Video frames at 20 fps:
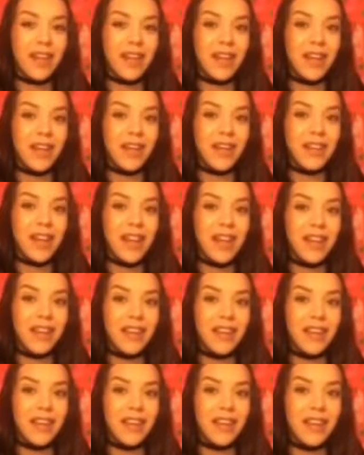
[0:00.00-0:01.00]

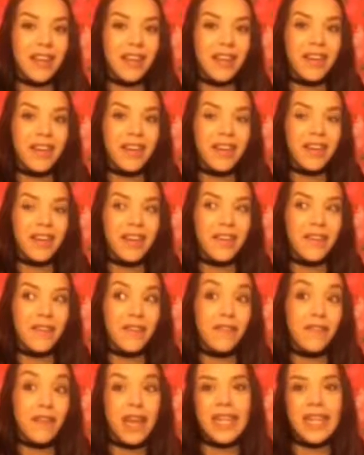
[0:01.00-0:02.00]
like
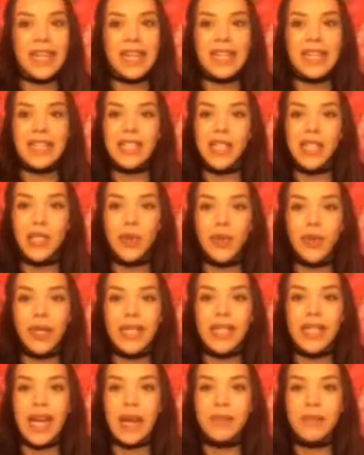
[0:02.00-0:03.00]
fighting
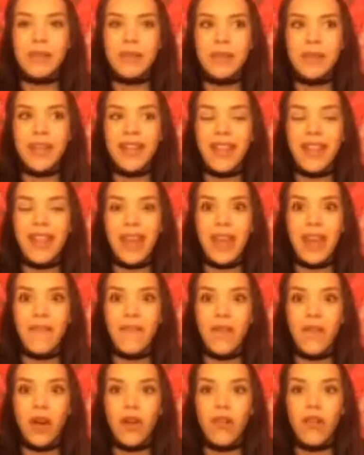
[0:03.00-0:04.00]
story times, but they
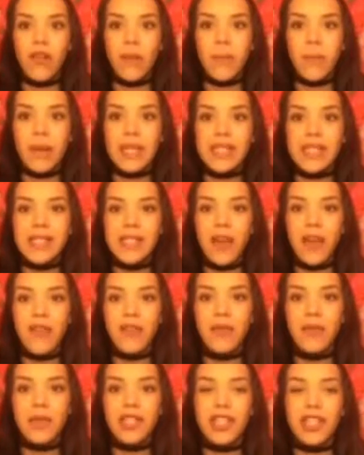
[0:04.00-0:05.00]
involve
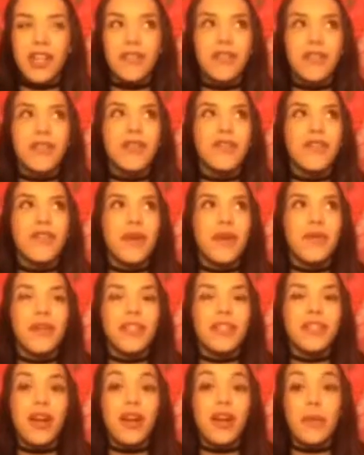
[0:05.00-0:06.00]
myself, which I don't know if I
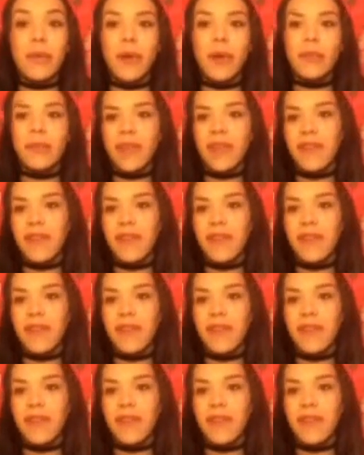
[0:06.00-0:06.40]
want to talk about